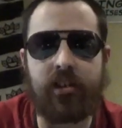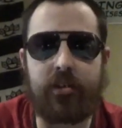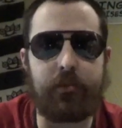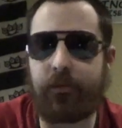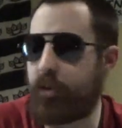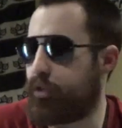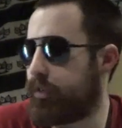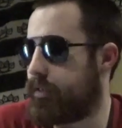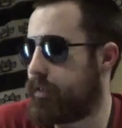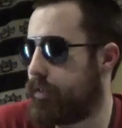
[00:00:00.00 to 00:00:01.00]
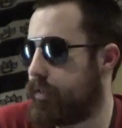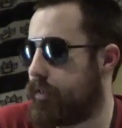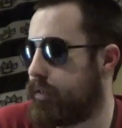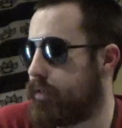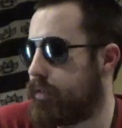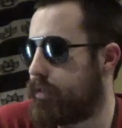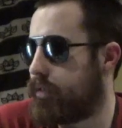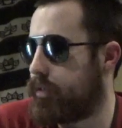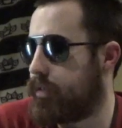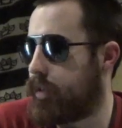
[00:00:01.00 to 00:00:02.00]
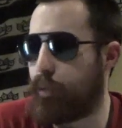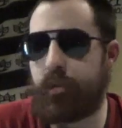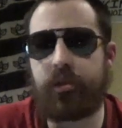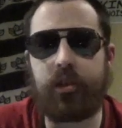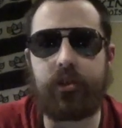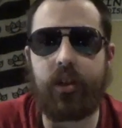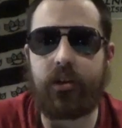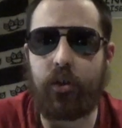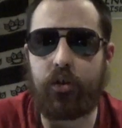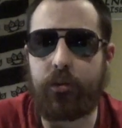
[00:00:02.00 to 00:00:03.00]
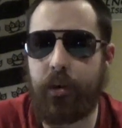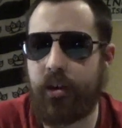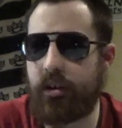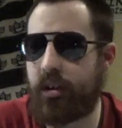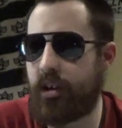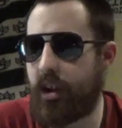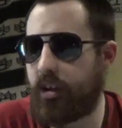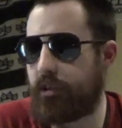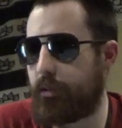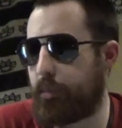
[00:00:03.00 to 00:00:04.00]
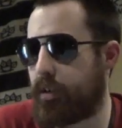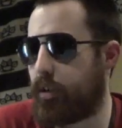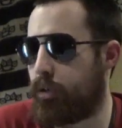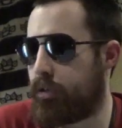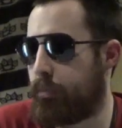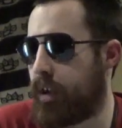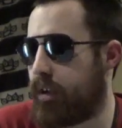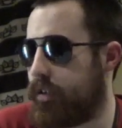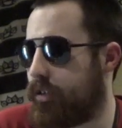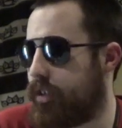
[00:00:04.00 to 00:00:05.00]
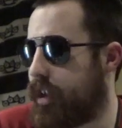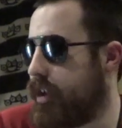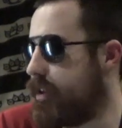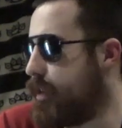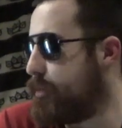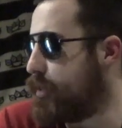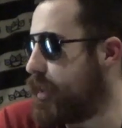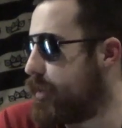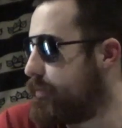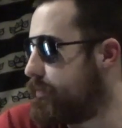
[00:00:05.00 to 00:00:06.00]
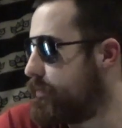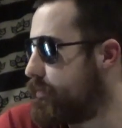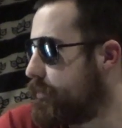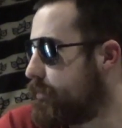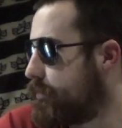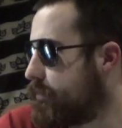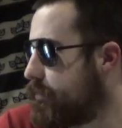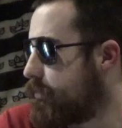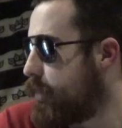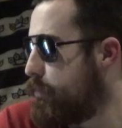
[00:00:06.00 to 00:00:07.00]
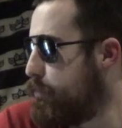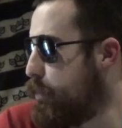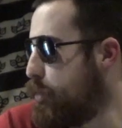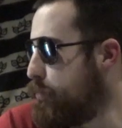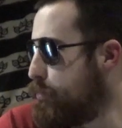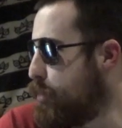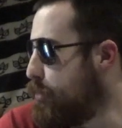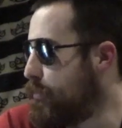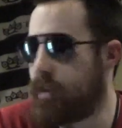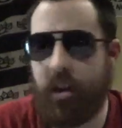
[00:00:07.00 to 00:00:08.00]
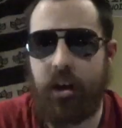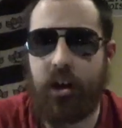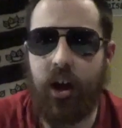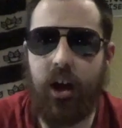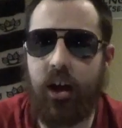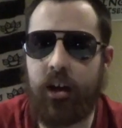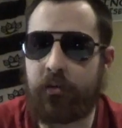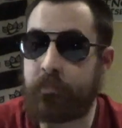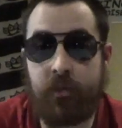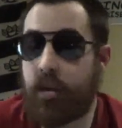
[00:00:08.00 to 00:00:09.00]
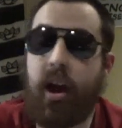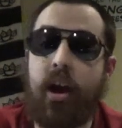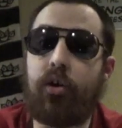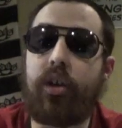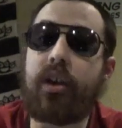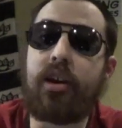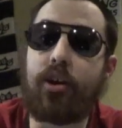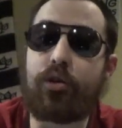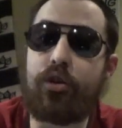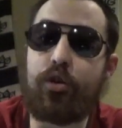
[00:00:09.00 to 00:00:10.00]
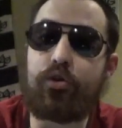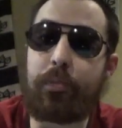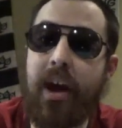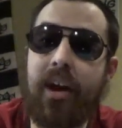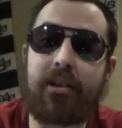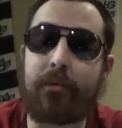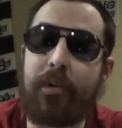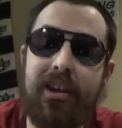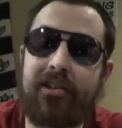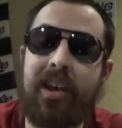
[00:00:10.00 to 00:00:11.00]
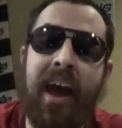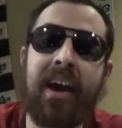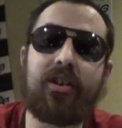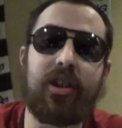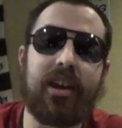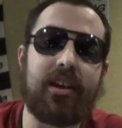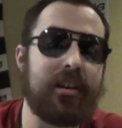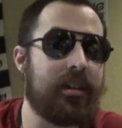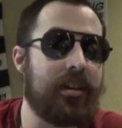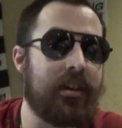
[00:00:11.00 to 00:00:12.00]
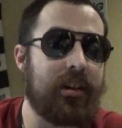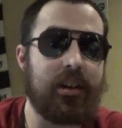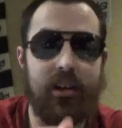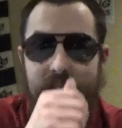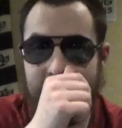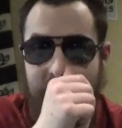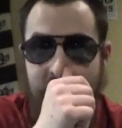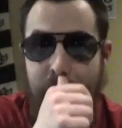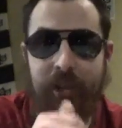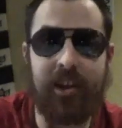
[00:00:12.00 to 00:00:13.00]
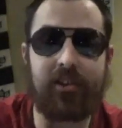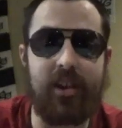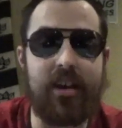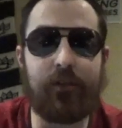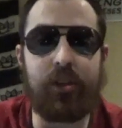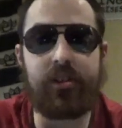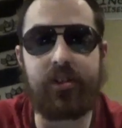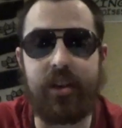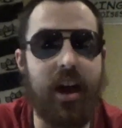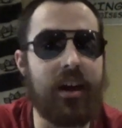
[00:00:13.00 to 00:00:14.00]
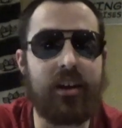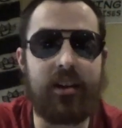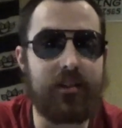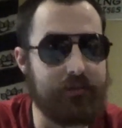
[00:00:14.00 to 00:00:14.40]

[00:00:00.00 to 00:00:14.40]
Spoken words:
division. I was going to say Colt Cabana and Ken Anderson, but Colt Cabana's on AEW now. Boom, boom. Hell, they could go to New Japan, compete in Tag League. See them against Evil and Sonata,